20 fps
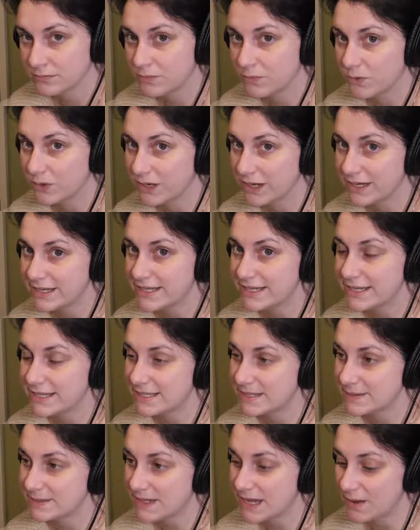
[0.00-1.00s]
We're gonna take
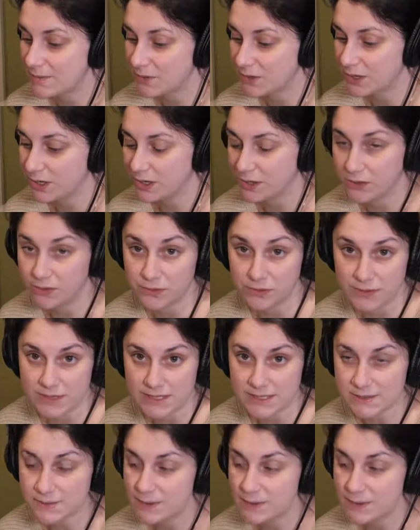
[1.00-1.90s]
some time. We're gonna go through this.